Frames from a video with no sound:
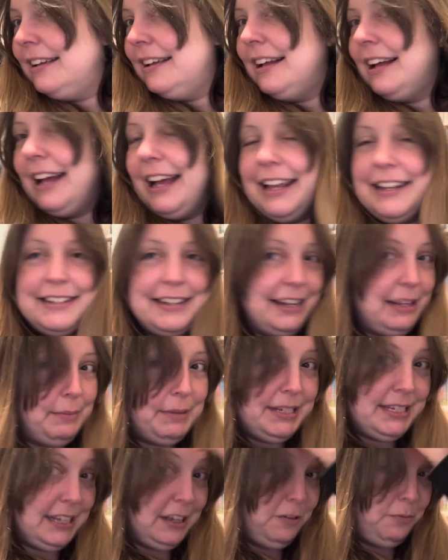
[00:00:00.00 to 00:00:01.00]
had done it
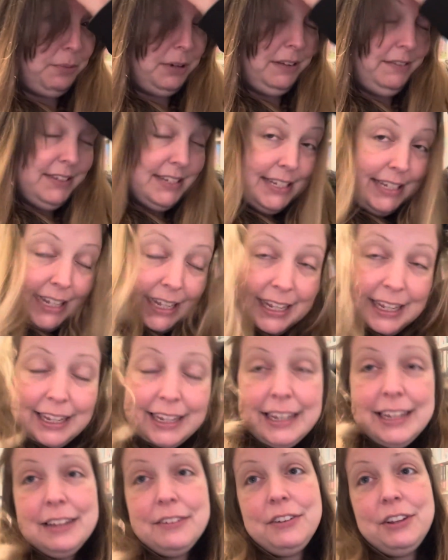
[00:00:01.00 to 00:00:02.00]
myself previously,
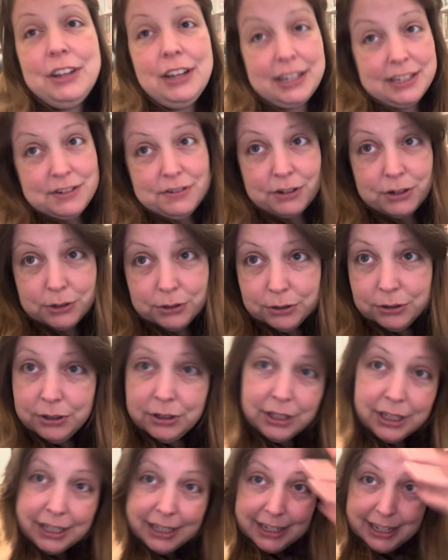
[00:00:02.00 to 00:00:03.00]
if you guys recall.
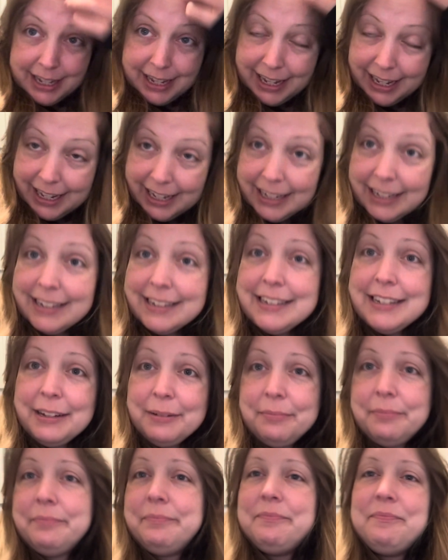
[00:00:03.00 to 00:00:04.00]

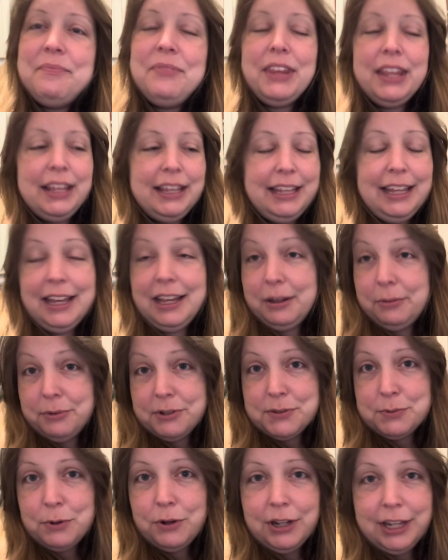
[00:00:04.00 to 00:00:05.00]
And yeah, it
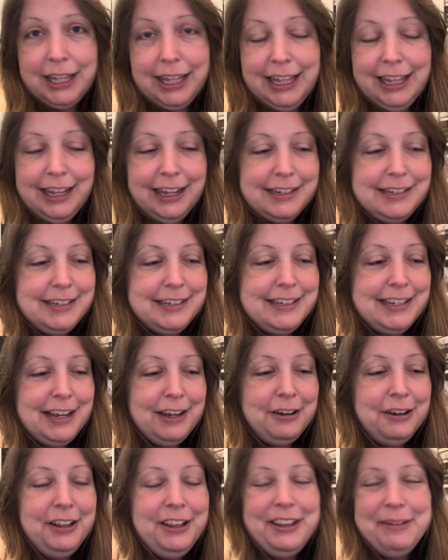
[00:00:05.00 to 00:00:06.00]
was wonky. I did
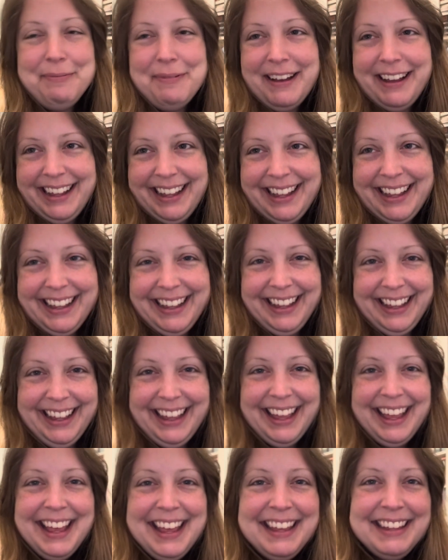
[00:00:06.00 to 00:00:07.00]
tell my
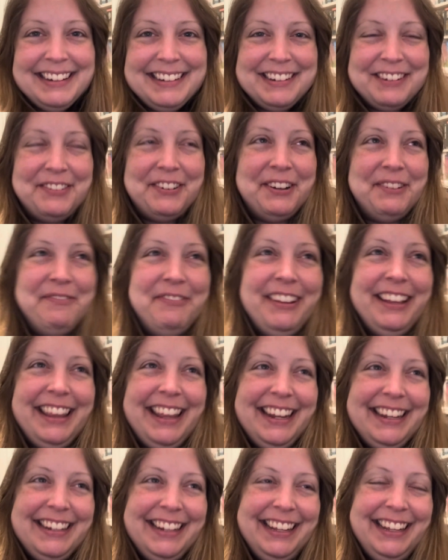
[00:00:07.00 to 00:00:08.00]
Siobhan, but
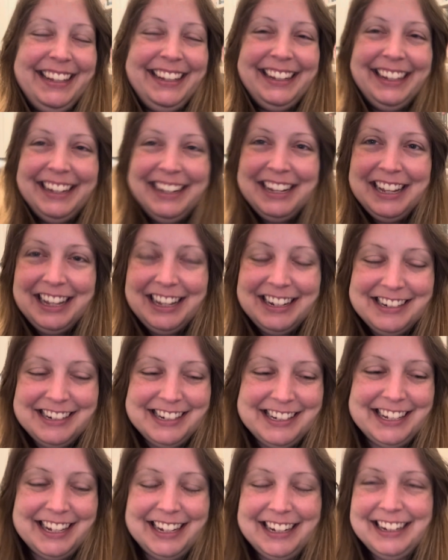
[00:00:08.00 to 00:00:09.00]
then, and
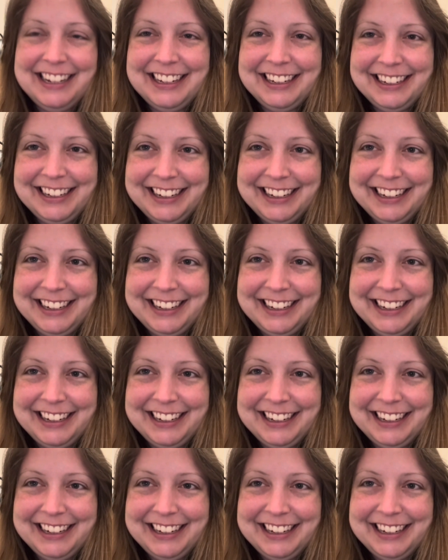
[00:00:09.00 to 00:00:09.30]
she said,